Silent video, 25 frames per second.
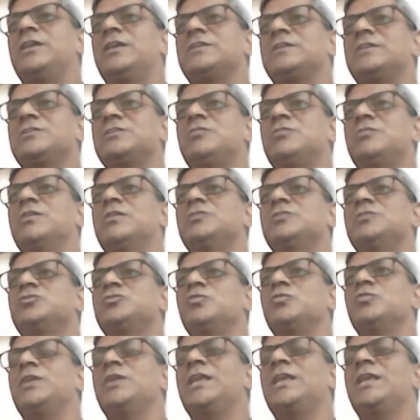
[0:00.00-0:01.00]
in a sequence
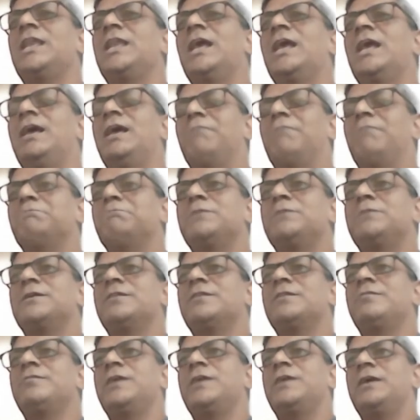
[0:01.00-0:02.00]
will
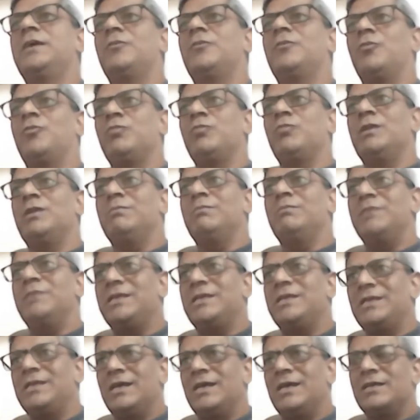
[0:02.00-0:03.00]
convey or will
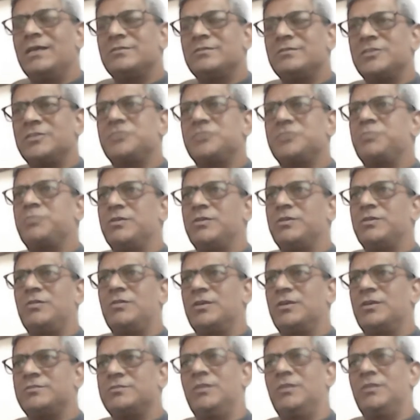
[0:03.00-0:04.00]
mean this
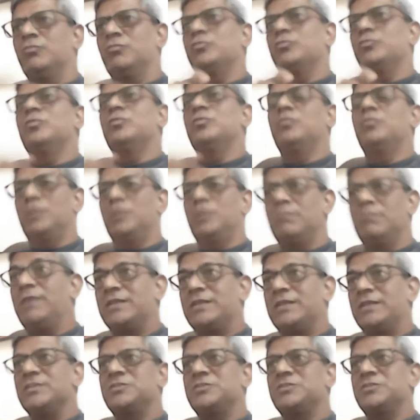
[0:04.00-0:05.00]
particular sound, will
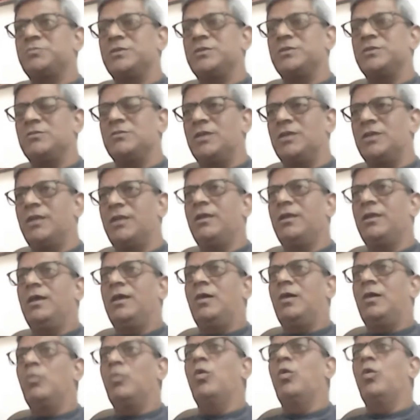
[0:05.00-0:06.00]
make this particular
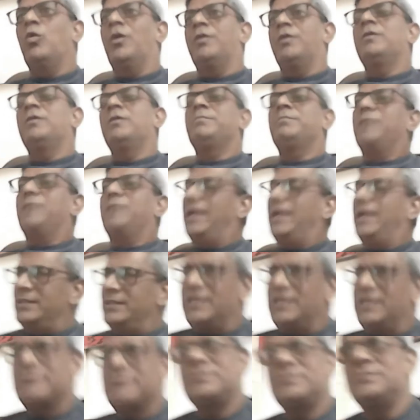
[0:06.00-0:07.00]
word.
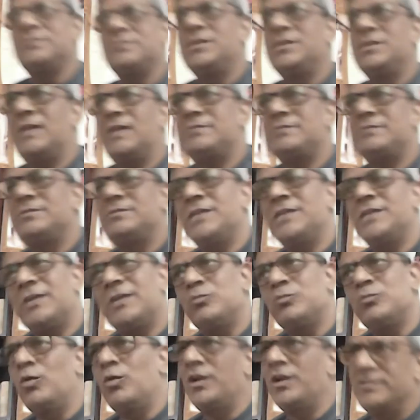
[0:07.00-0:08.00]
And
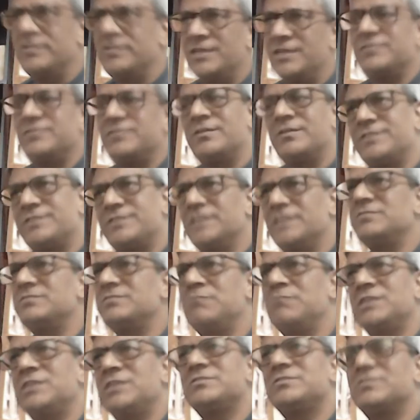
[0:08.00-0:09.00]
that word in that
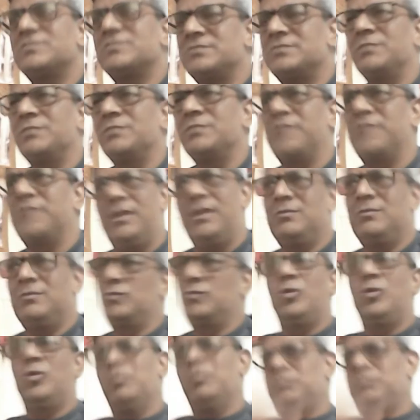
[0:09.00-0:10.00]
context means something.
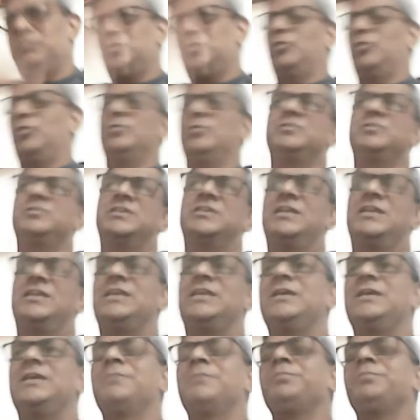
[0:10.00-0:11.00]
Though
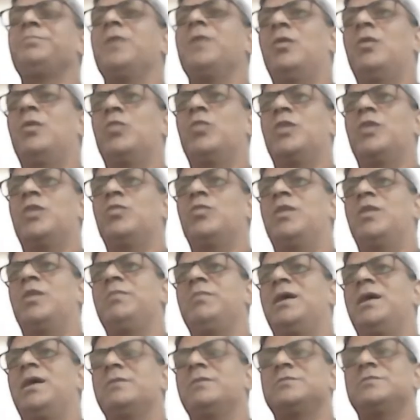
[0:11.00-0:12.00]
generally one word
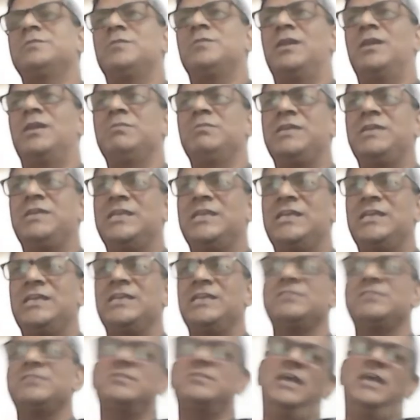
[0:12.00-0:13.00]
may have several
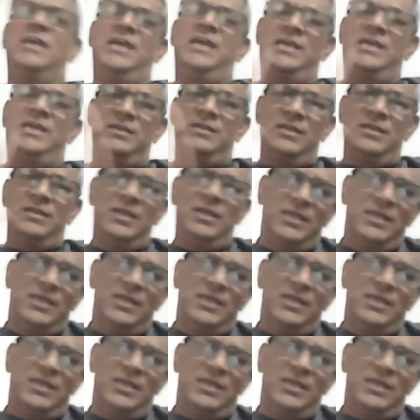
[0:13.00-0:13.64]
meanings, and